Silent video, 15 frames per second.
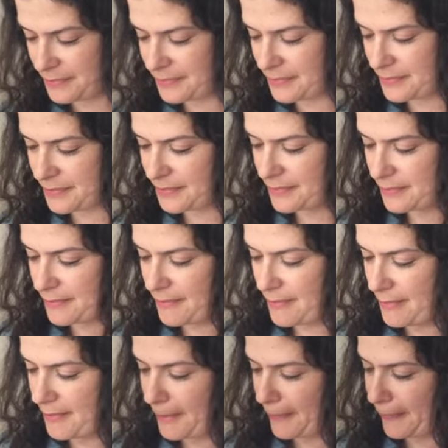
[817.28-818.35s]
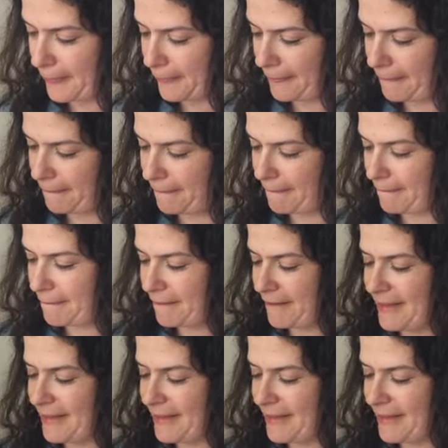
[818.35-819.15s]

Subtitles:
Nobody speaks.